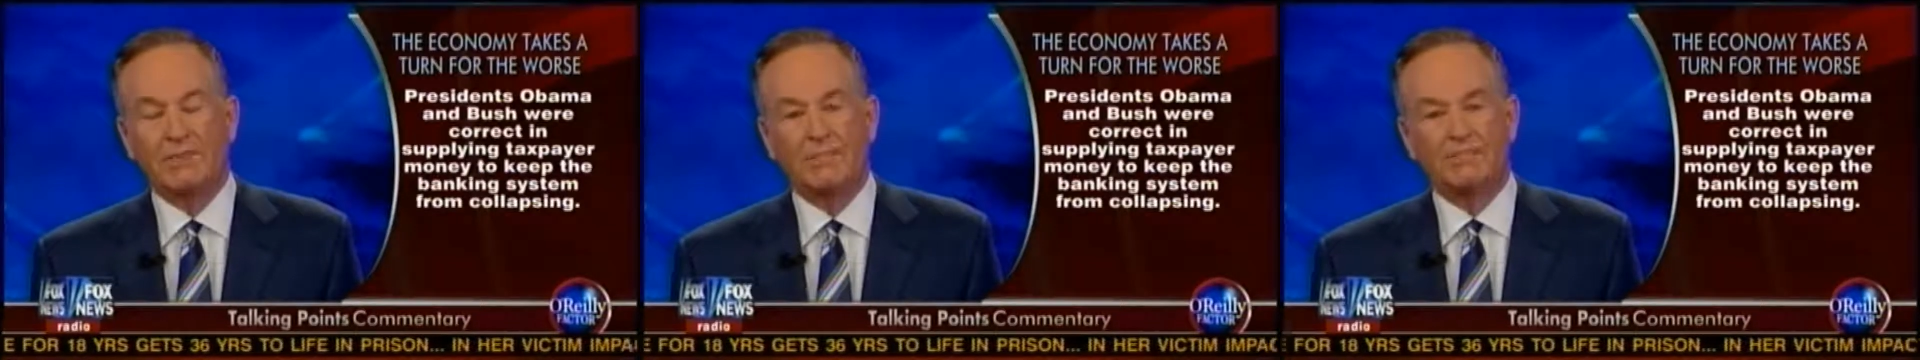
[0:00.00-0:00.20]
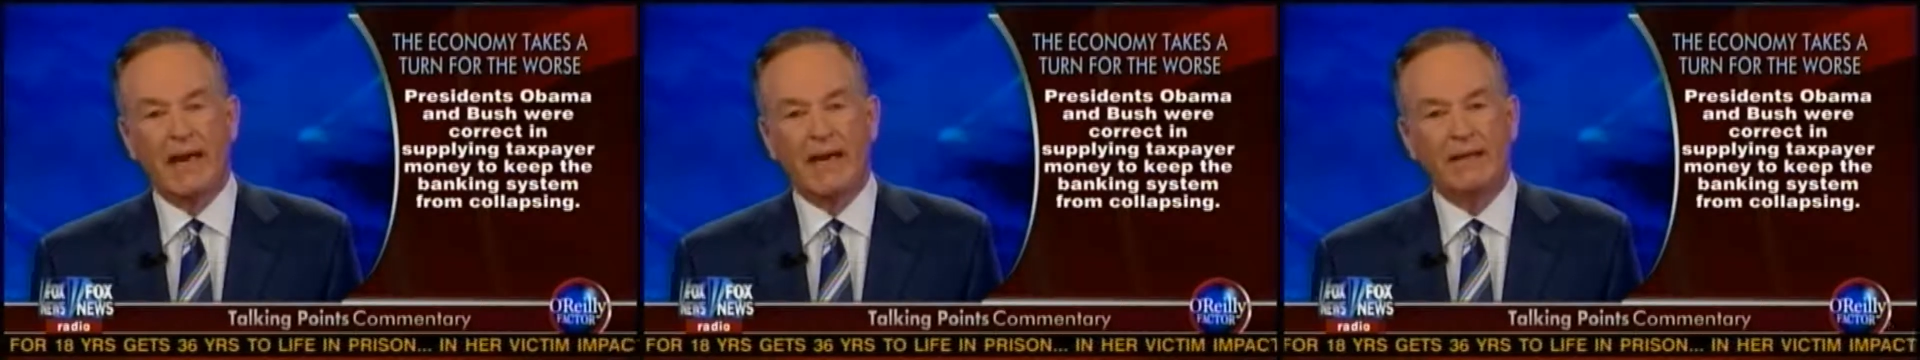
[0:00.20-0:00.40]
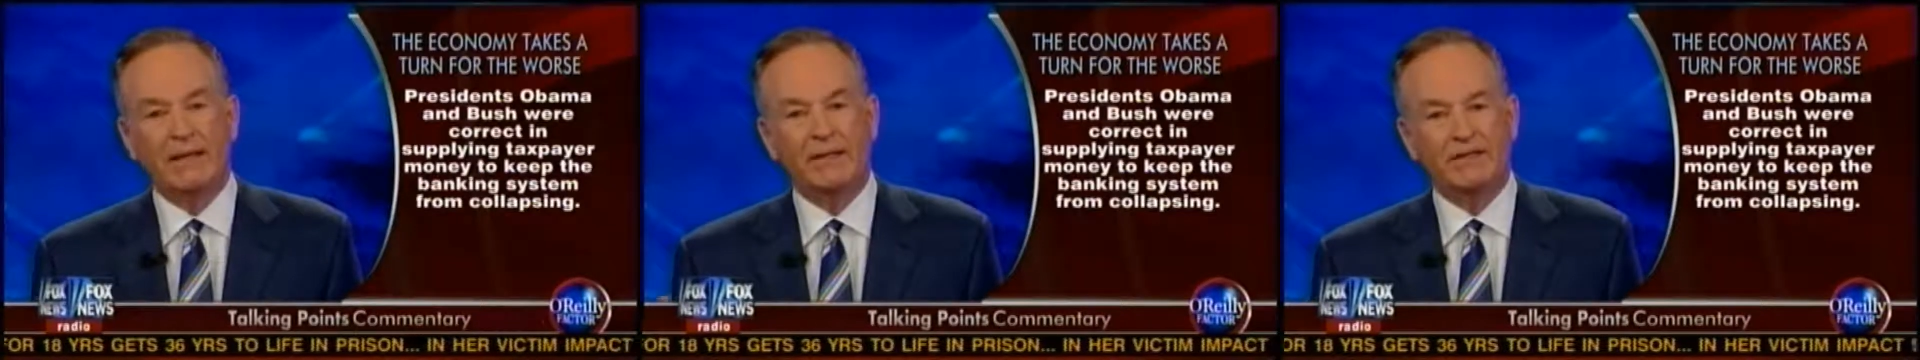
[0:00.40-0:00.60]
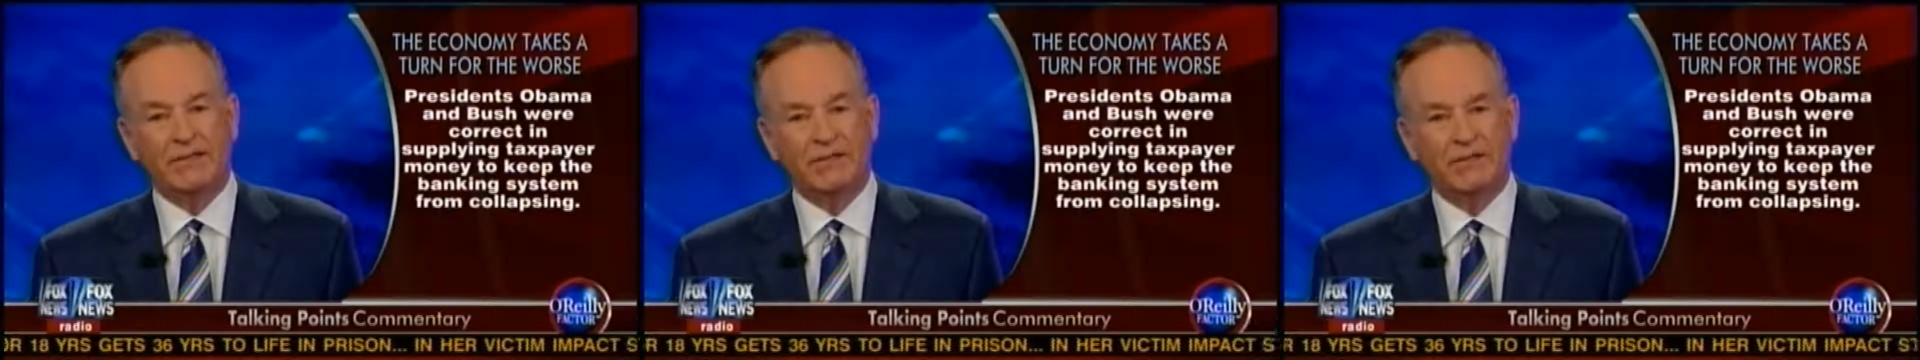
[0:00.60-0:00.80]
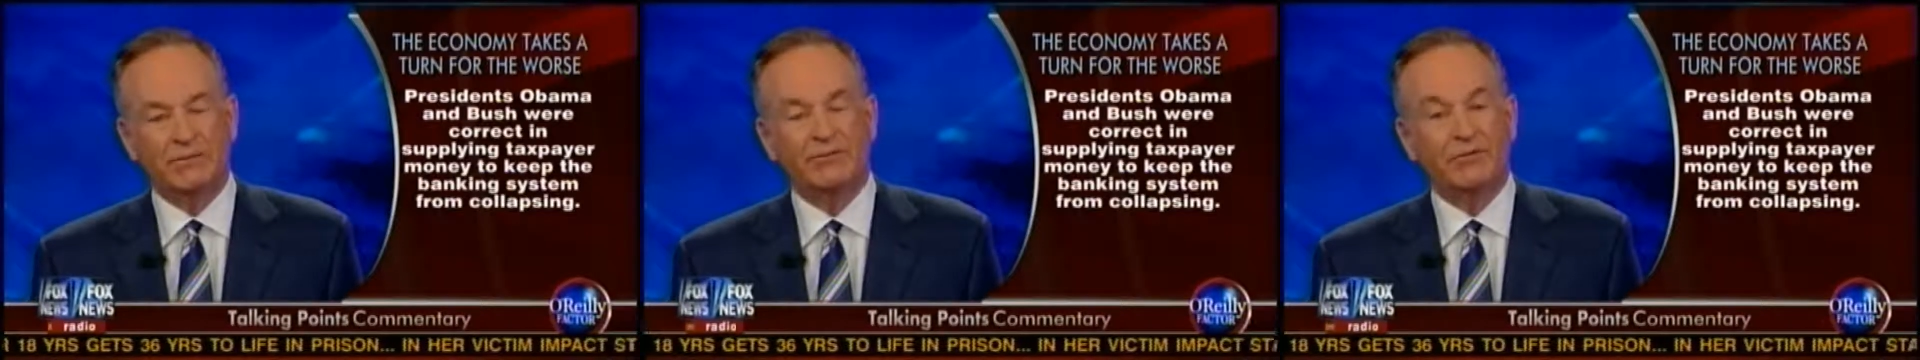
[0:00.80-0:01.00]
the banking
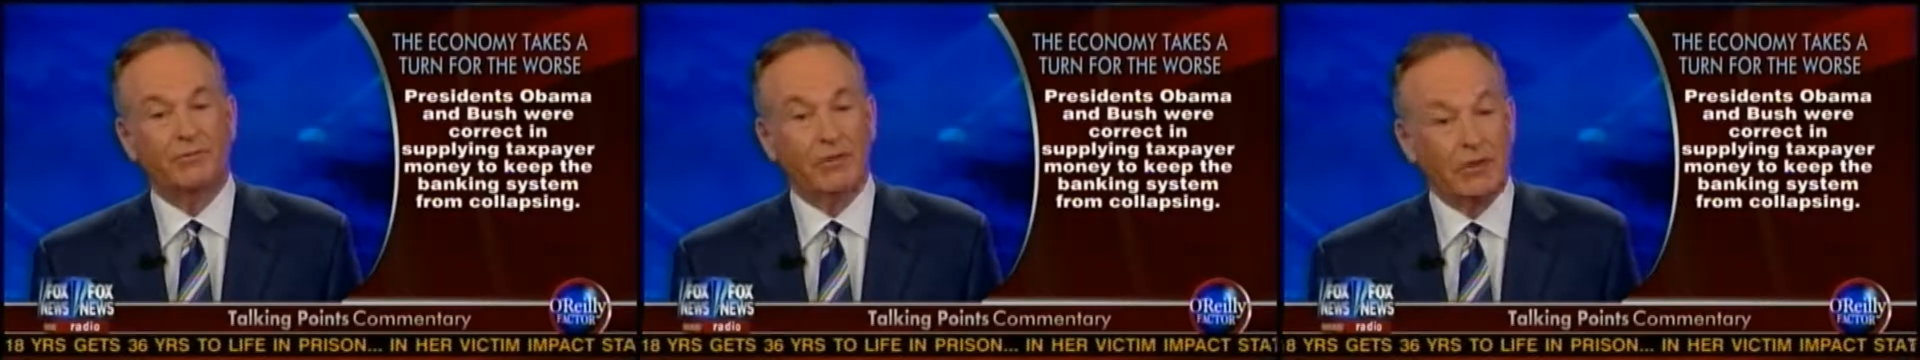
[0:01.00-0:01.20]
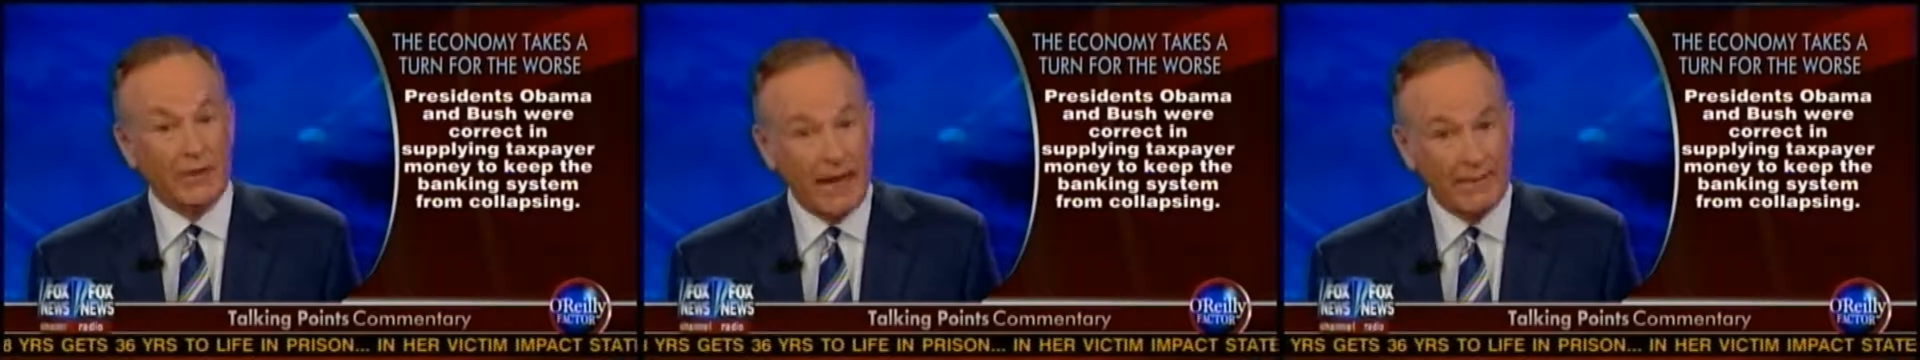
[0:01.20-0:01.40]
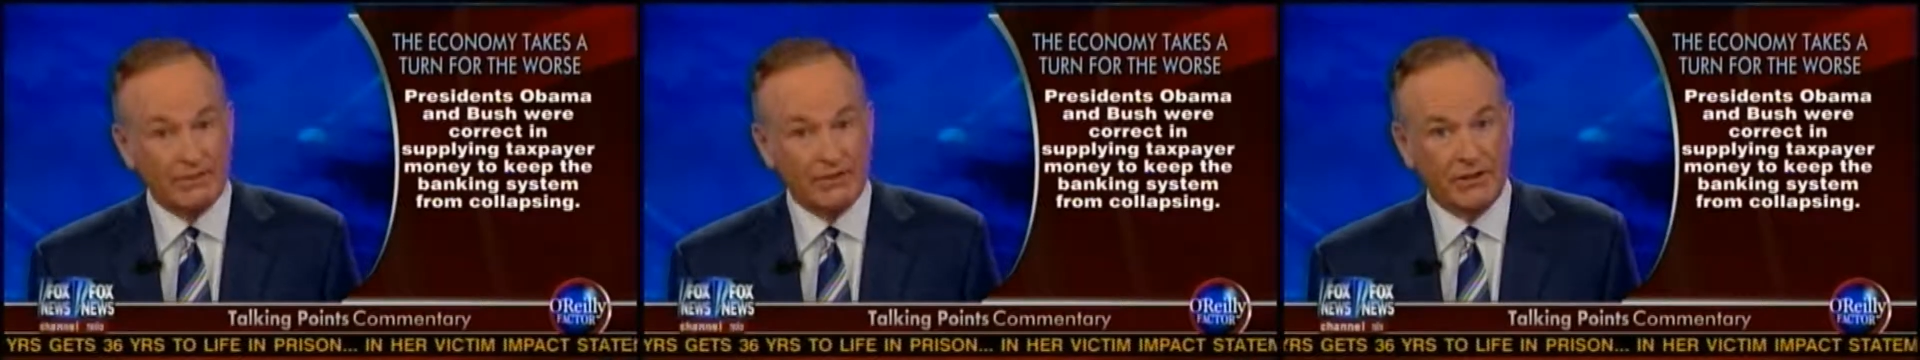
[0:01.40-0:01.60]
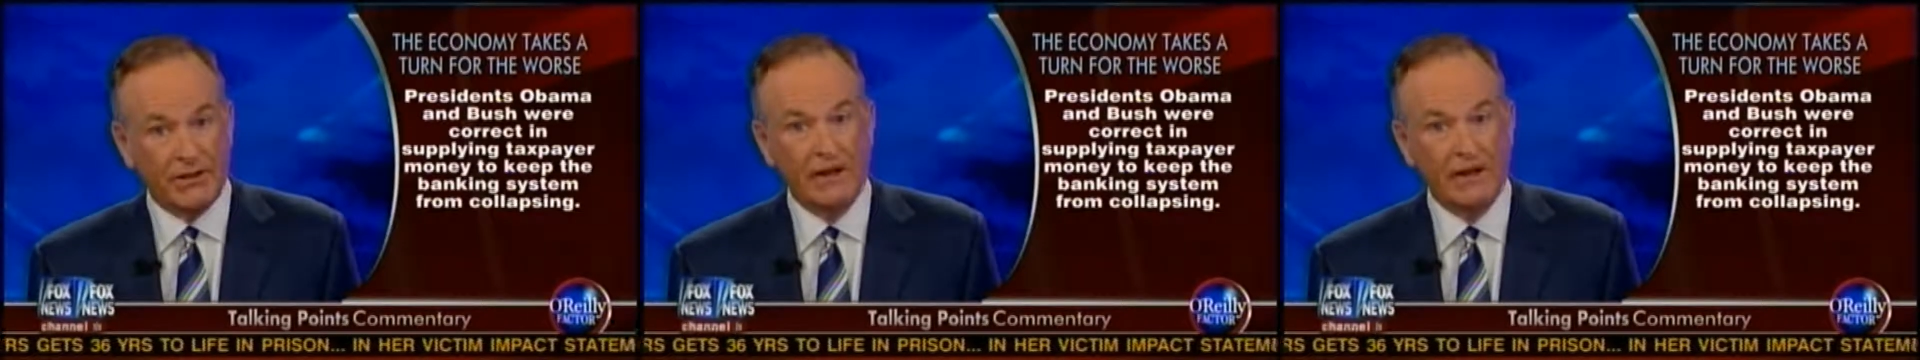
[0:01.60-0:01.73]
system from collapsing.